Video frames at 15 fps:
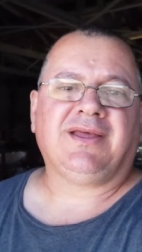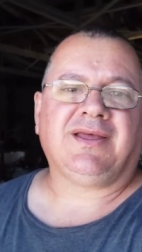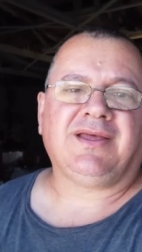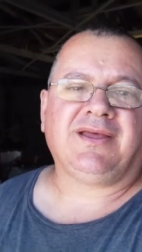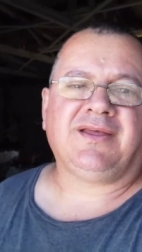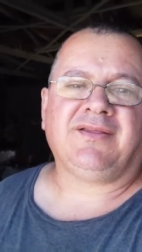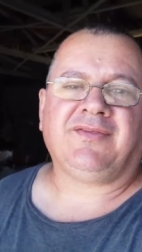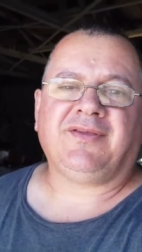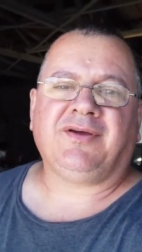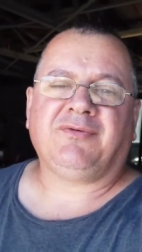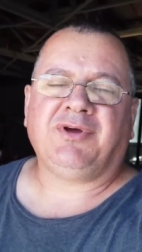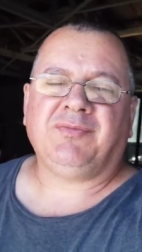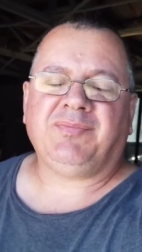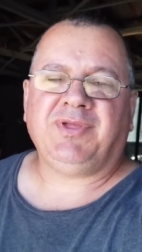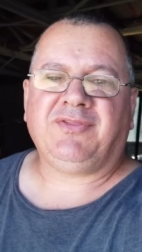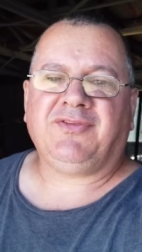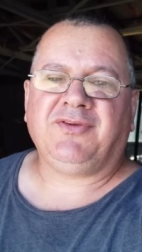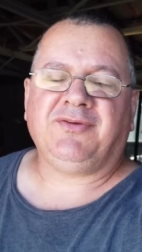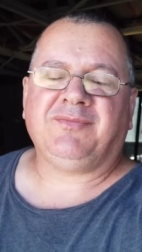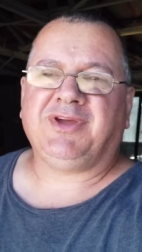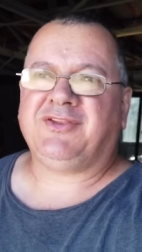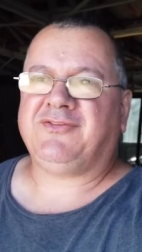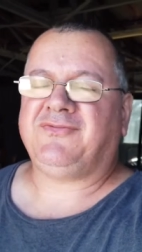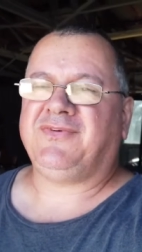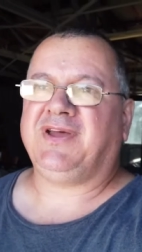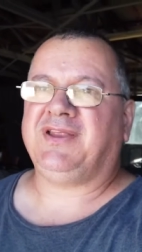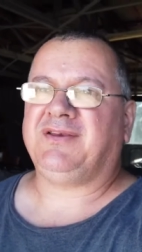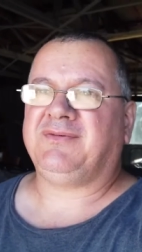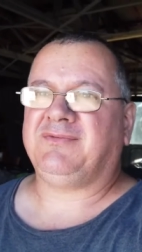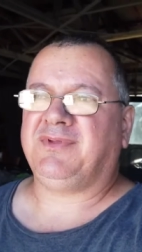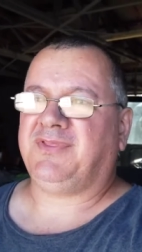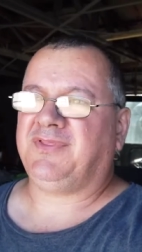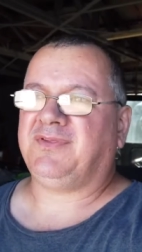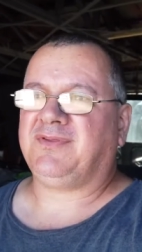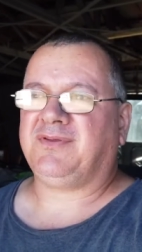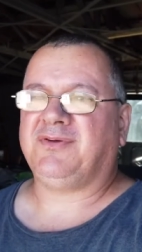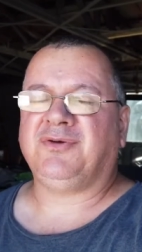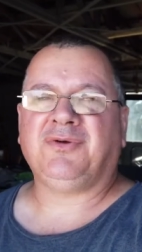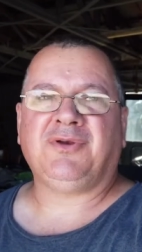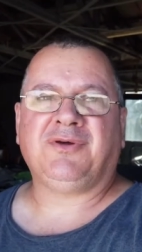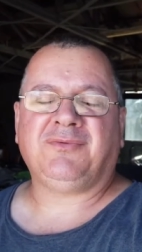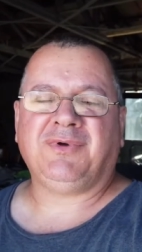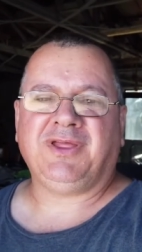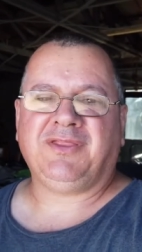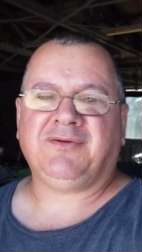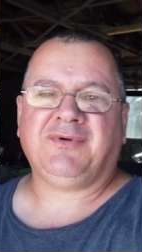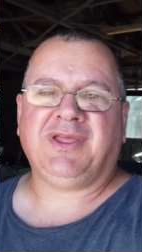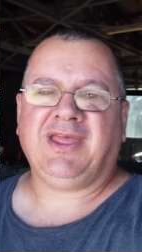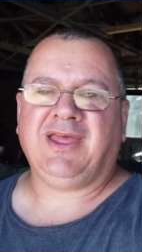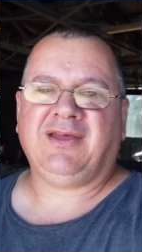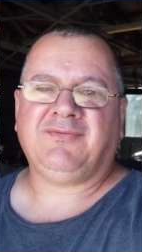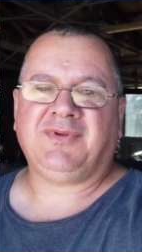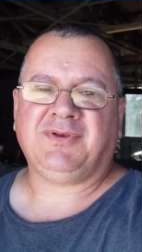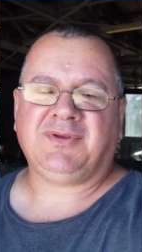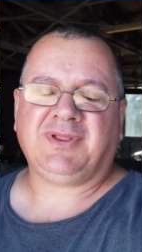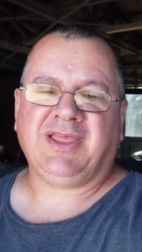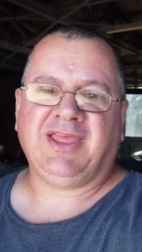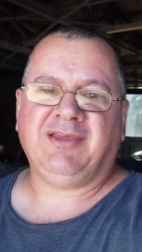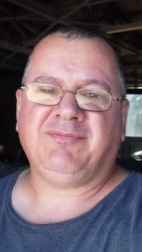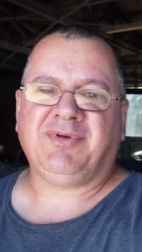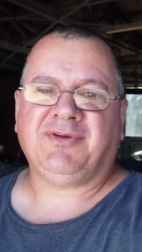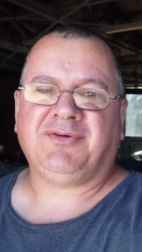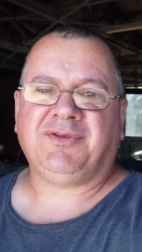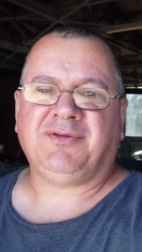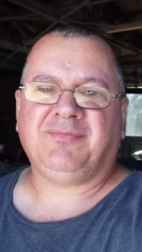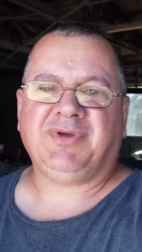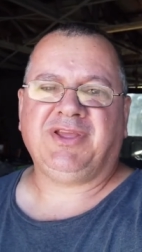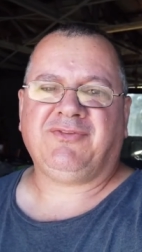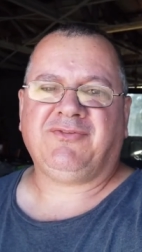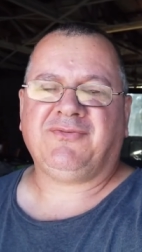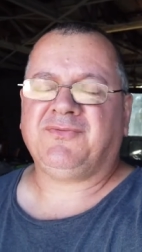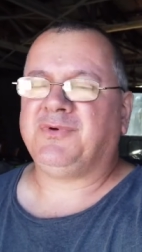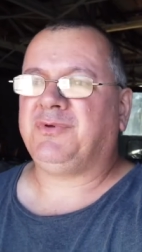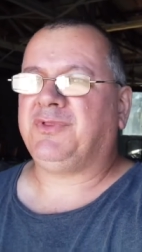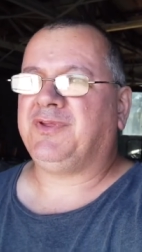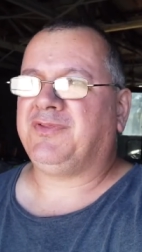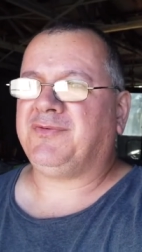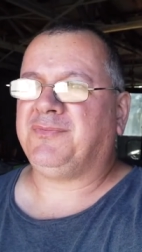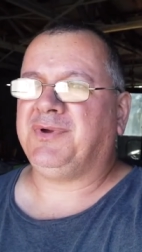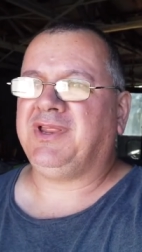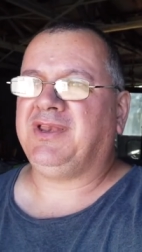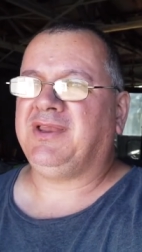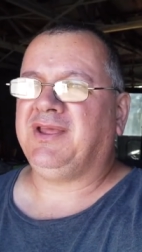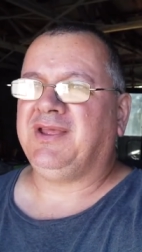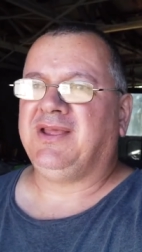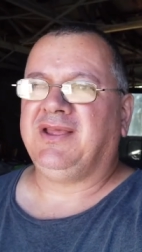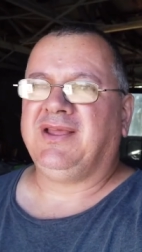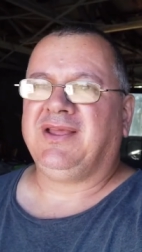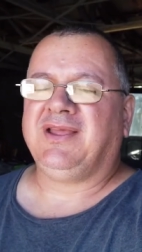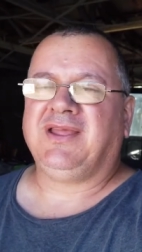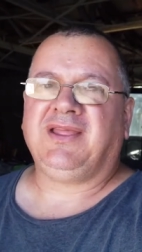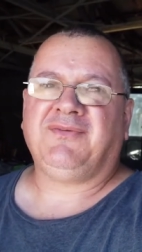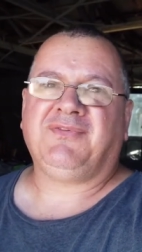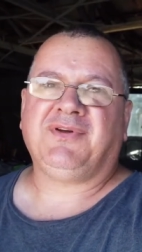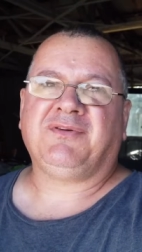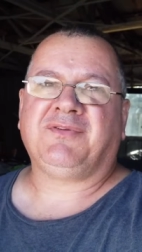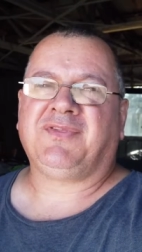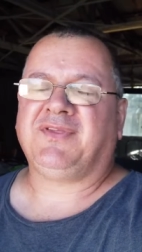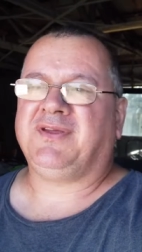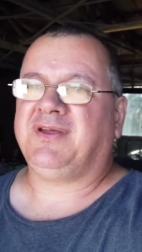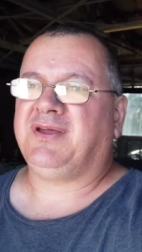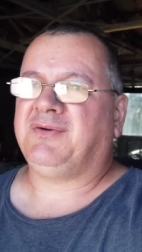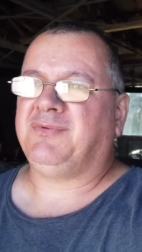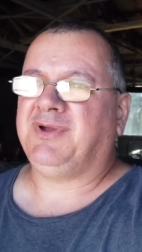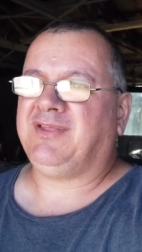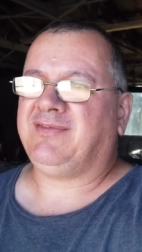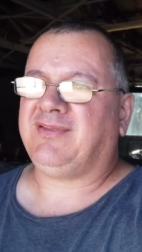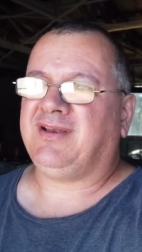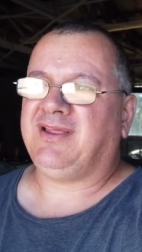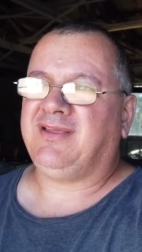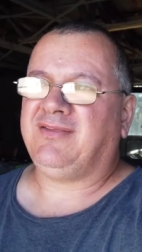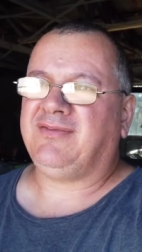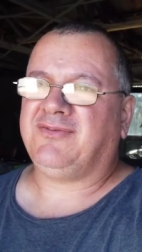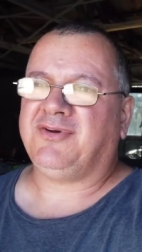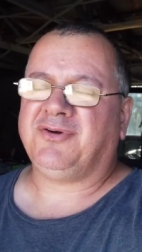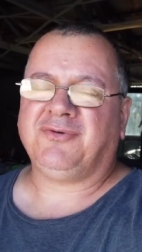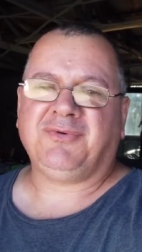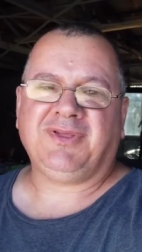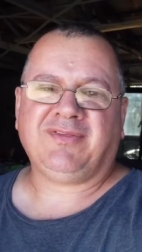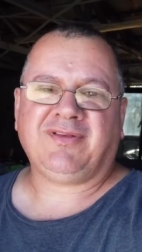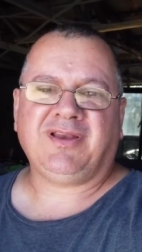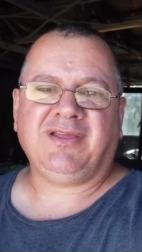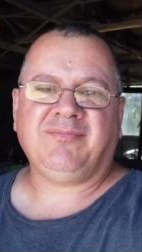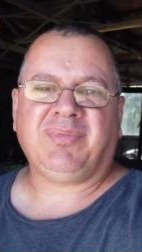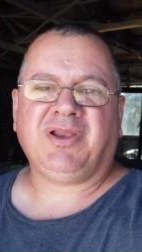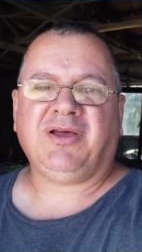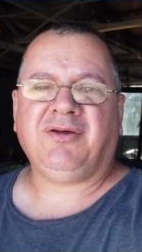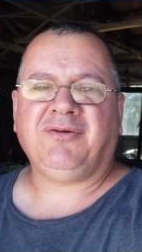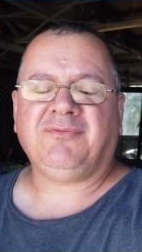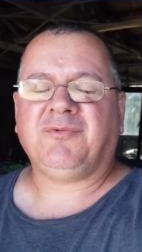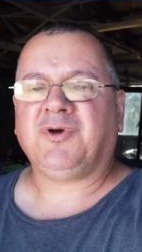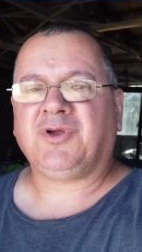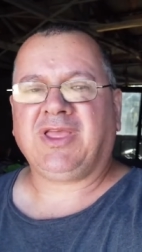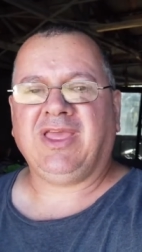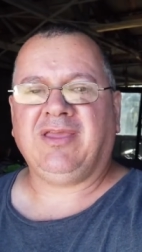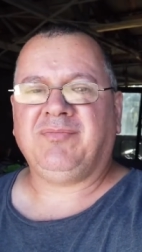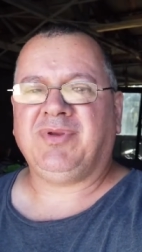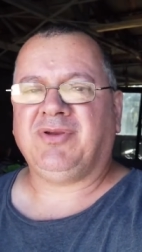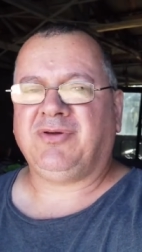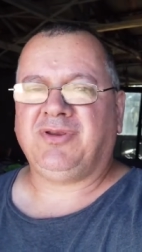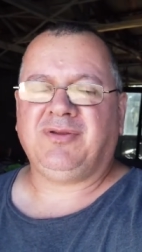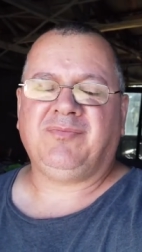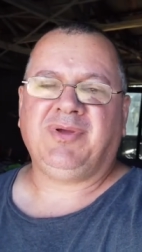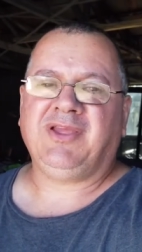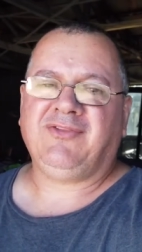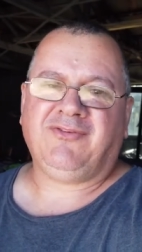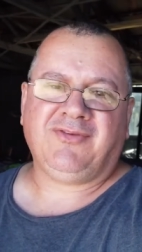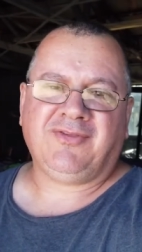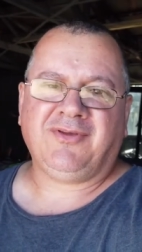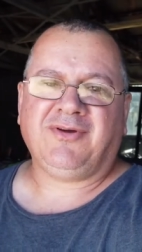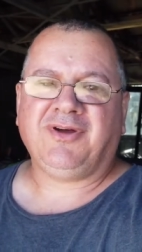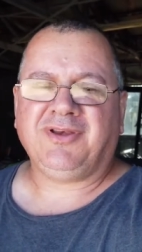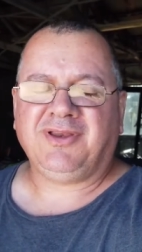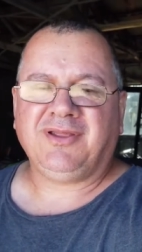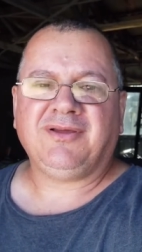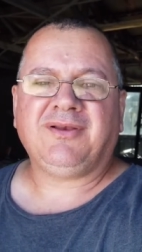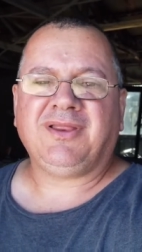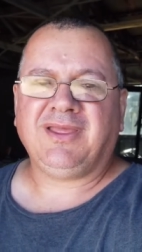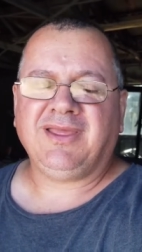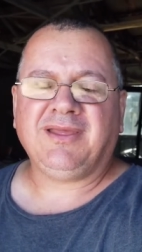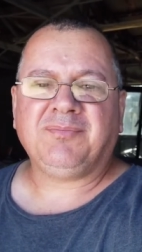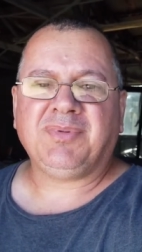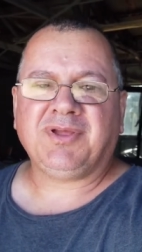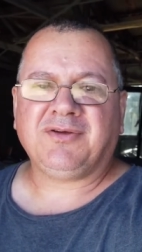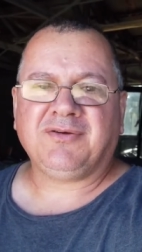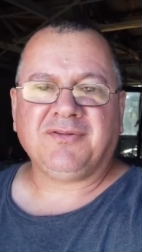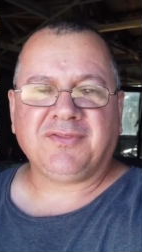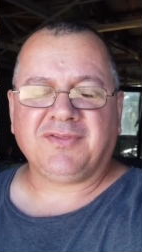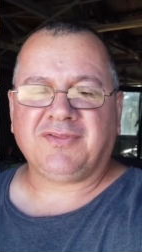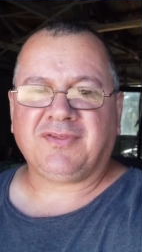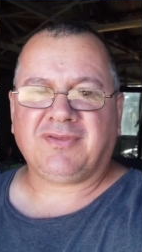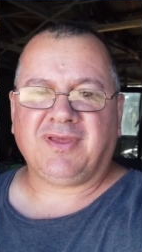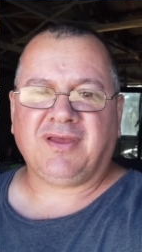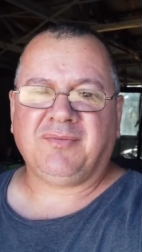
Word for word: uh, so it won't be too much fun with this cooler weather we're having camping on the beach with all this wind. If it was a westerly, strong westerly blowing, well camping on the beach is ideal here because it's